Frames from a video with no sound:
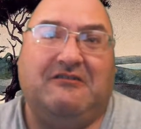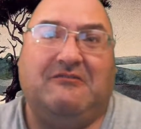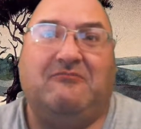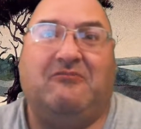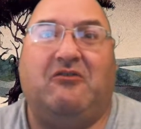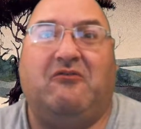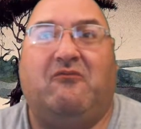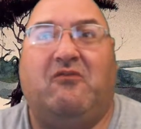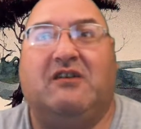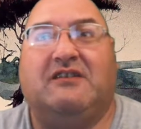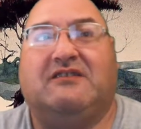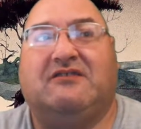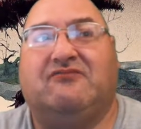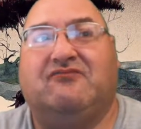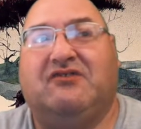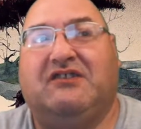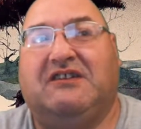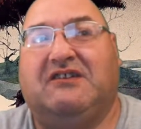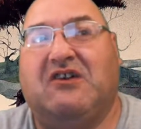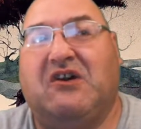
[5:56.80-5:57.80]
but once a
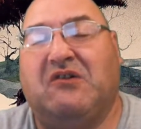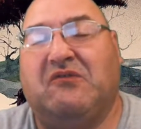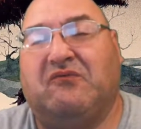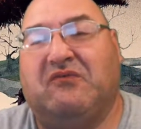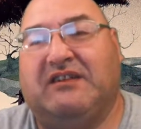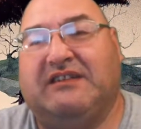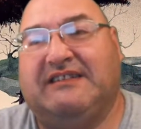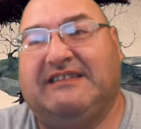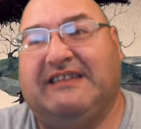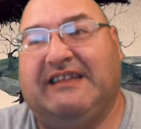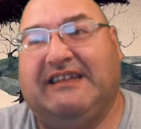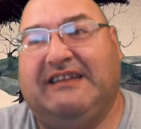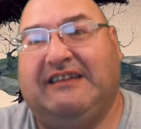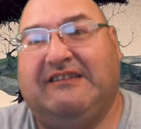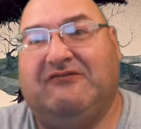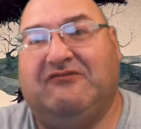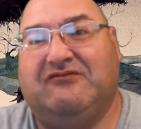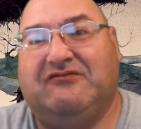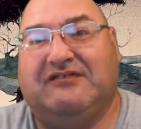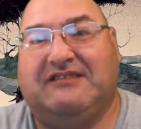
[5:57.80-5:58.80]
week on Wednesday,
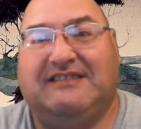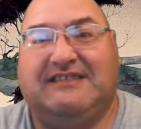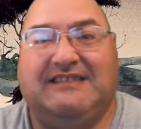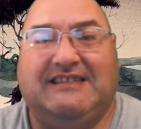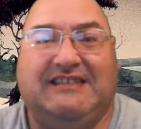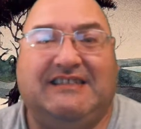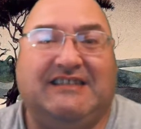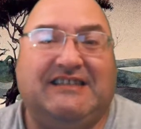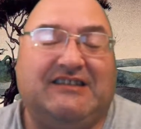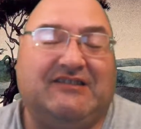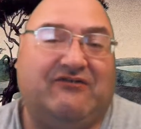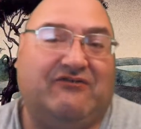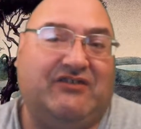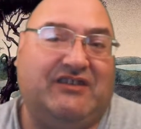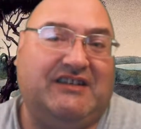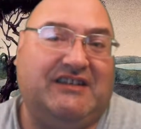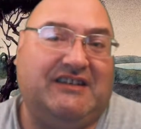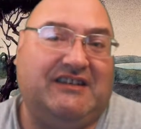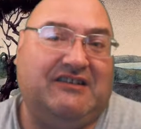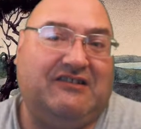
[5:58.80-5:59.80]
you will see this
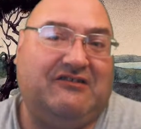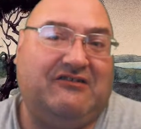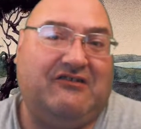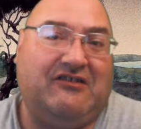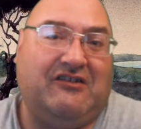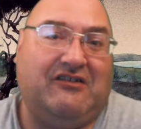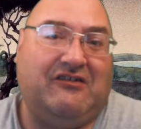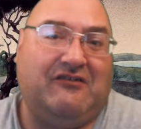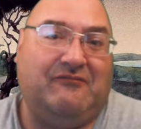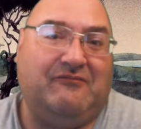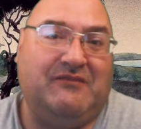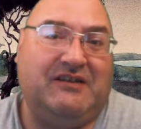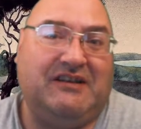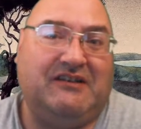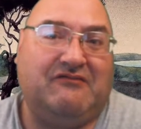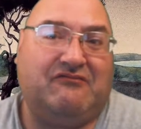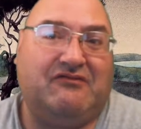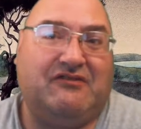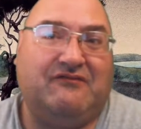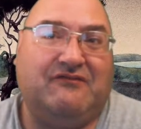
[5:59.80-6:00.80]
video of
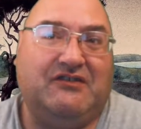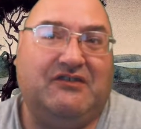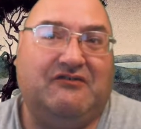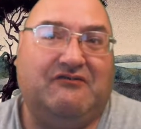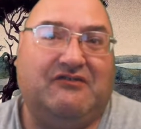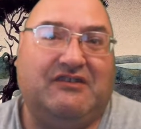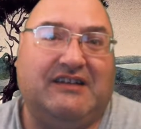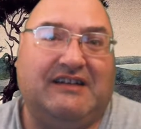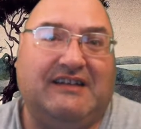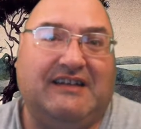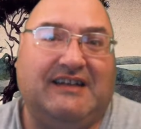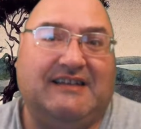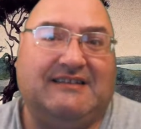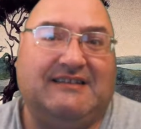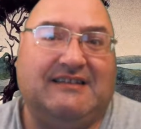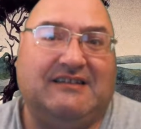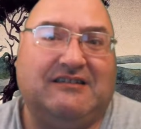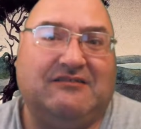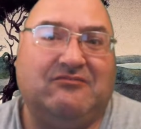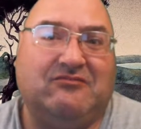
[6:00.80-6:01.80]
me reviewing a Yes
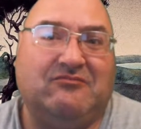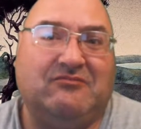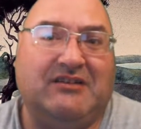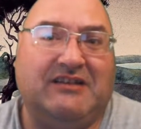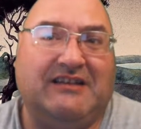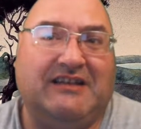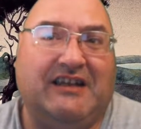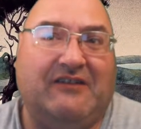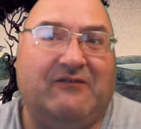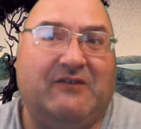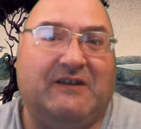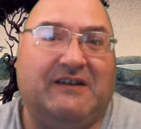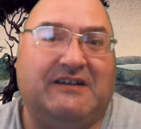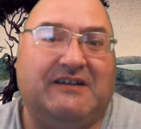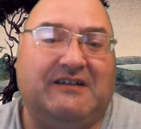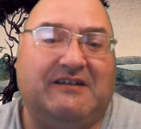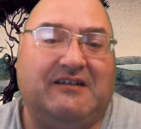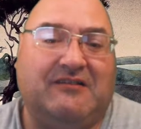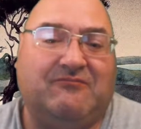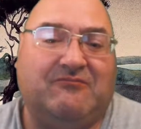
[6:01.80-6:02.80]
album and giving
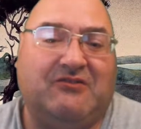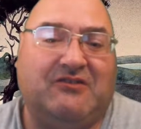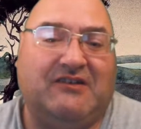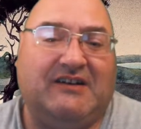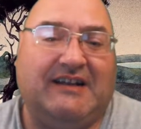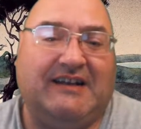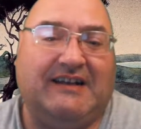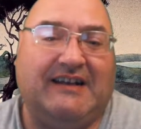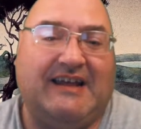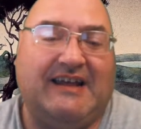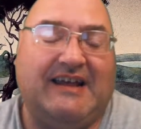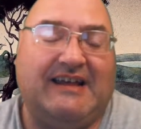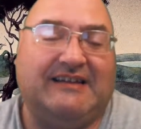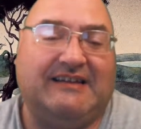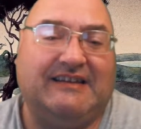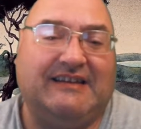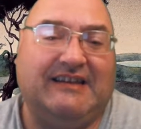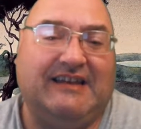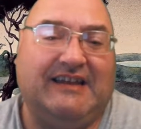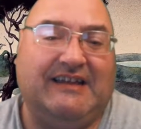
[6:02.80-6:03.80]
it a number. And at
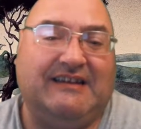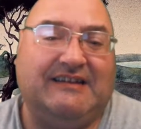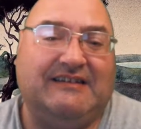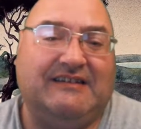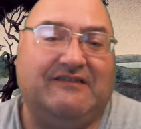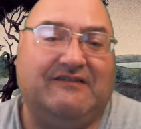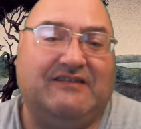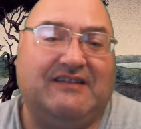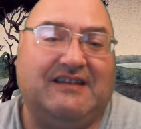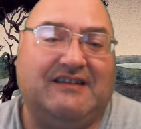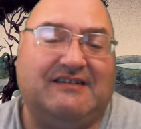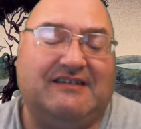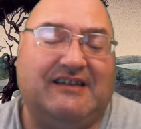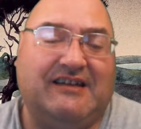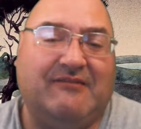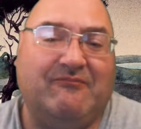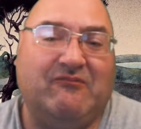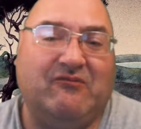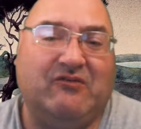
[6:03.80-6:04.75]
the end of the time,